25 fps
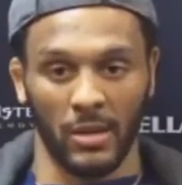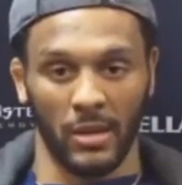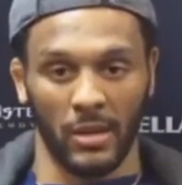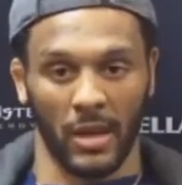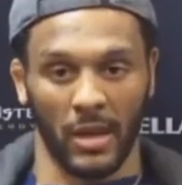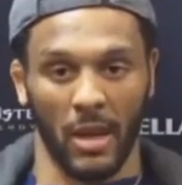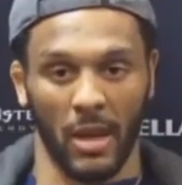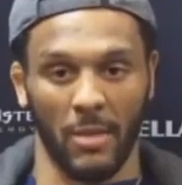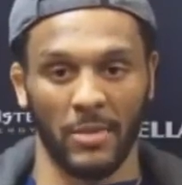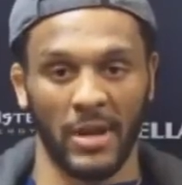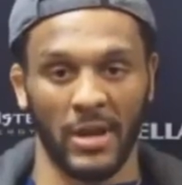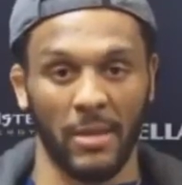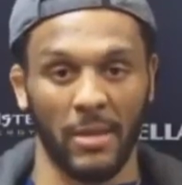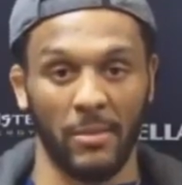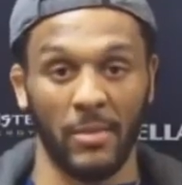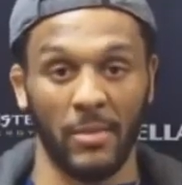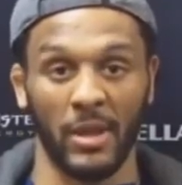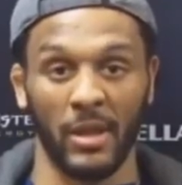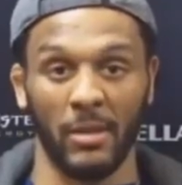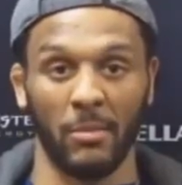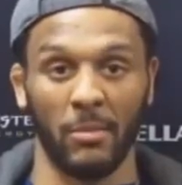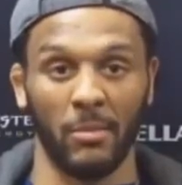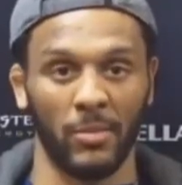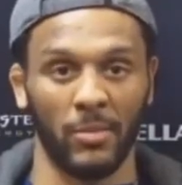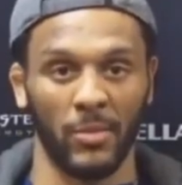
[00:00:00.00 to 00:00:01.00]
accommodate
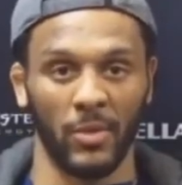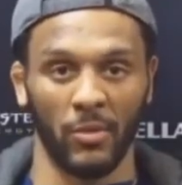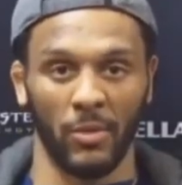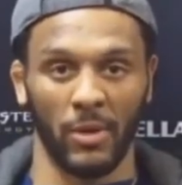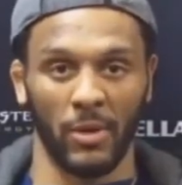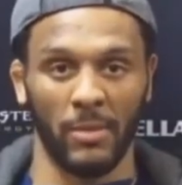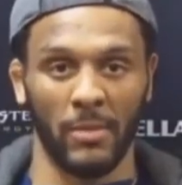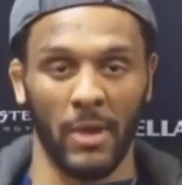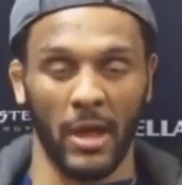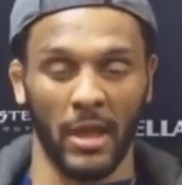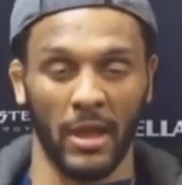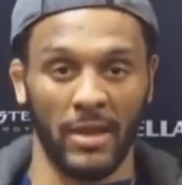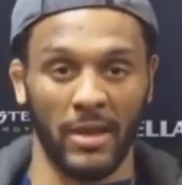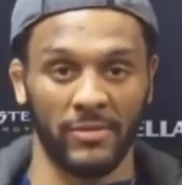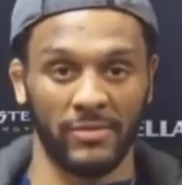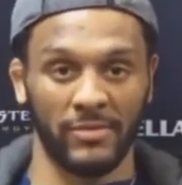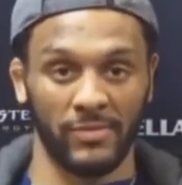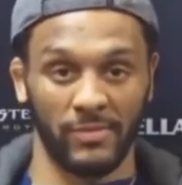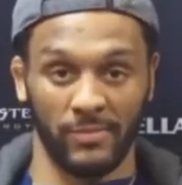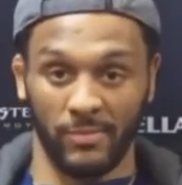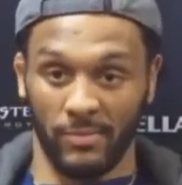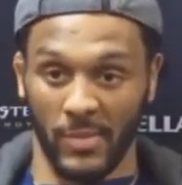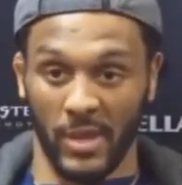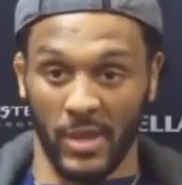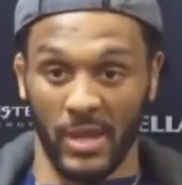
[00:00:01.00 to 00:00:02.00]
me and the way my life
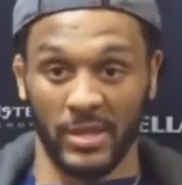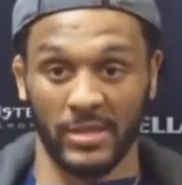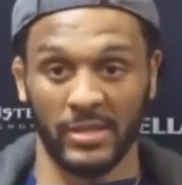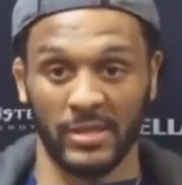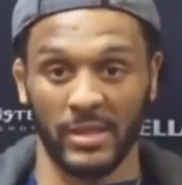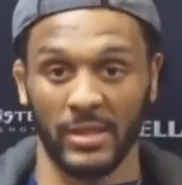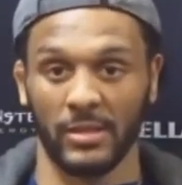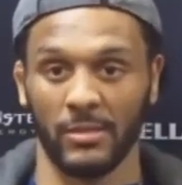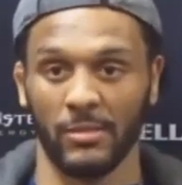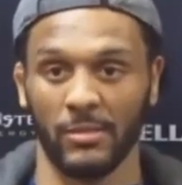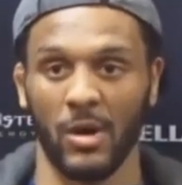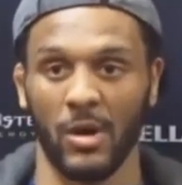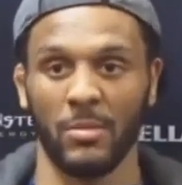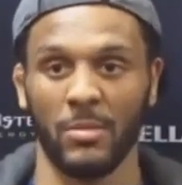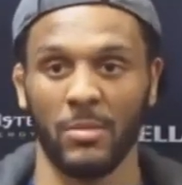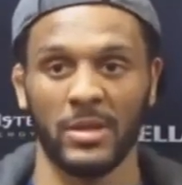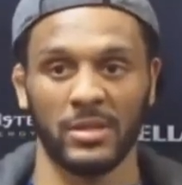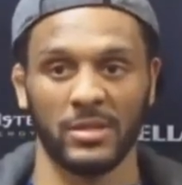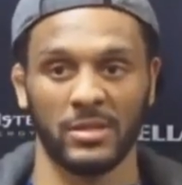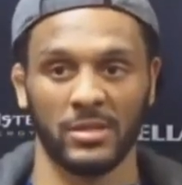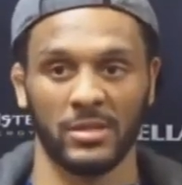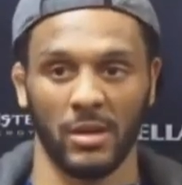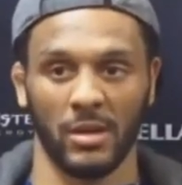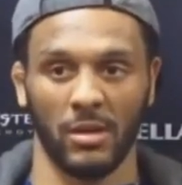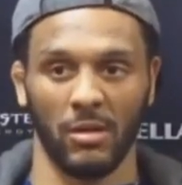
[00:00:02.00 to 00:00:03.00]
is at the
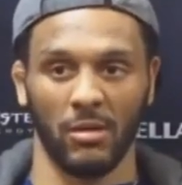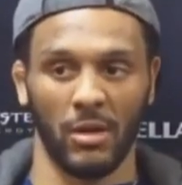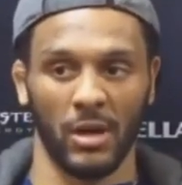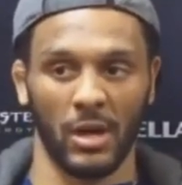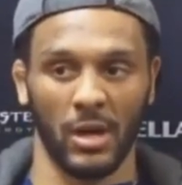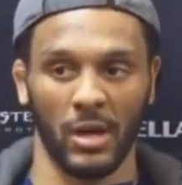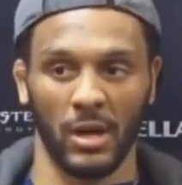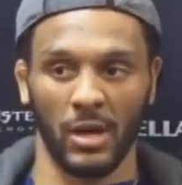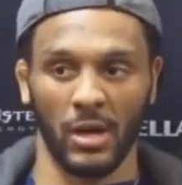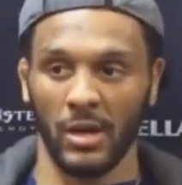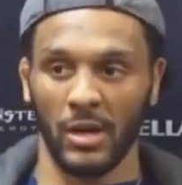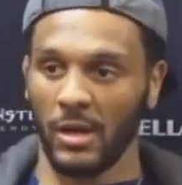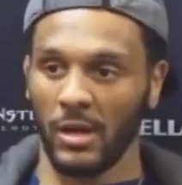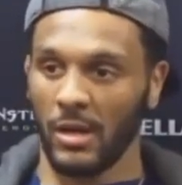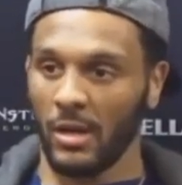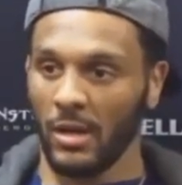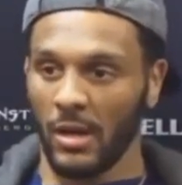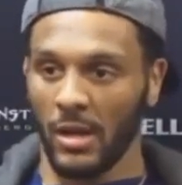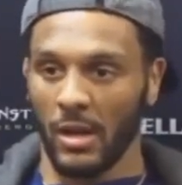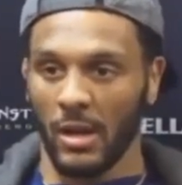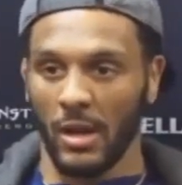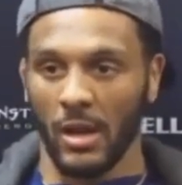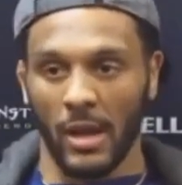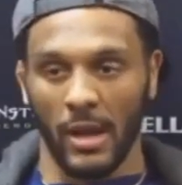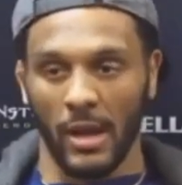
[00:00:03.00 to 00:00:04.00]
moment. So
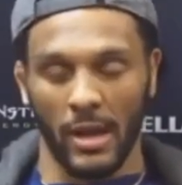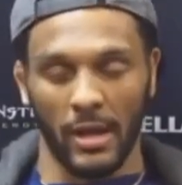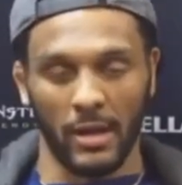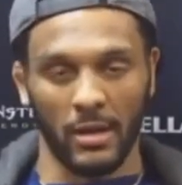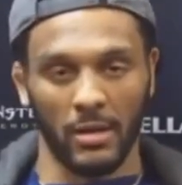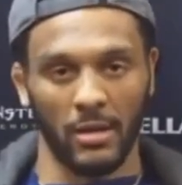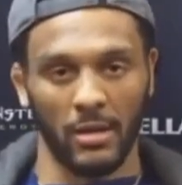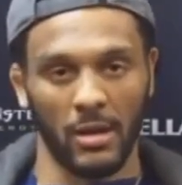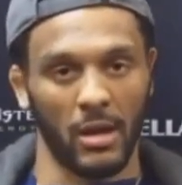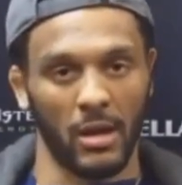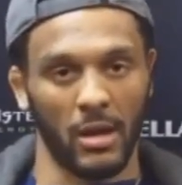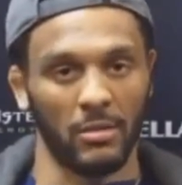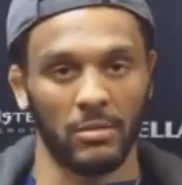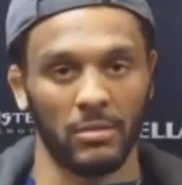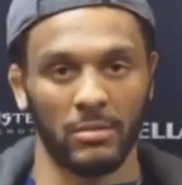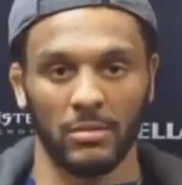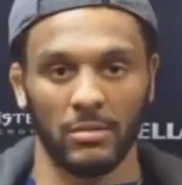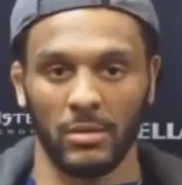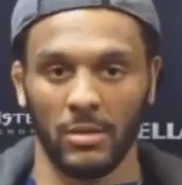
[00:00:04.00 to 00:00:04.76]
I don't know.